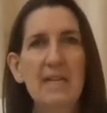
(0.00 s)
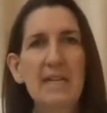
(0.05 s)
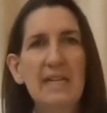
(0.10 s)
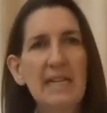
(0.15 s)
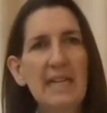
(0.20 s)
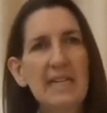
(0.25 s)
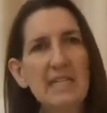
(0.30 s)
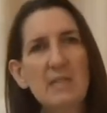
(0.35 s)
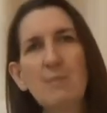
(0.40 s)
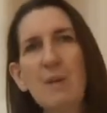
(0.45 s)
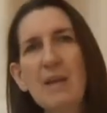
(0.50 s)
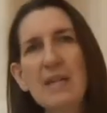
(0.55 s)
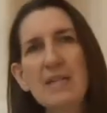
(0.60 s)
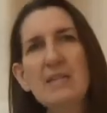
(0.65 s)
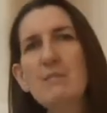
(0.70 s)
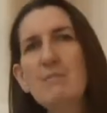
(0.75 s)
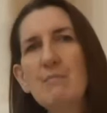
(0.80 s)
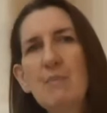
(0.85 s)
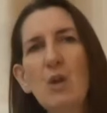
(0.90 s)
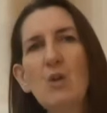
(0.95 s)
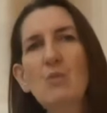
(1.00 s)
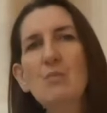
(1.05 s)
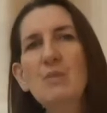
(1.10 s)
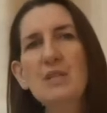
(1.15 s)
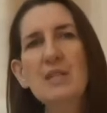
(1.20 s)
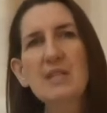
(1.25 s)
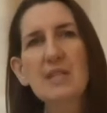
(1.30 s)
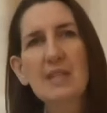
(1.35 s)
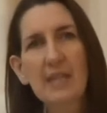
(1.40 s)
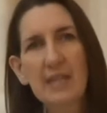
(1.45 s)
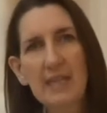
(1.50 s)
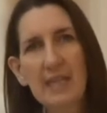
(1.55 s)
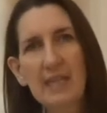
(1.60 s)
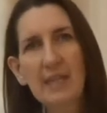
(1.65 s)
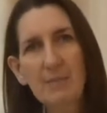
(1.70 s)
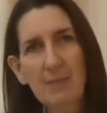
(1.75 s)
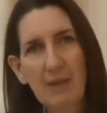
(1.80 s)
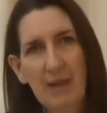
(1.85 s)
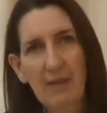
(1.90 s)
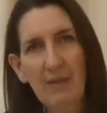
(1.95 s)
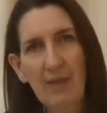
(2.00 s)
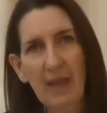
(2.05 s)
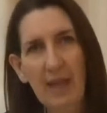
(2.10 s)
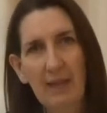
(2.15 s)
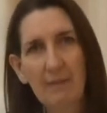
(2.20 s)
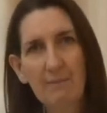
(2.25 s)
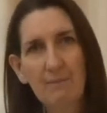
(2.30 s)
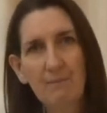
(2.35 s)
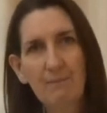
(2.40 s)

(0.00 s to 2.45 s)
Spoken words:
Let's spend some moments thinking about that.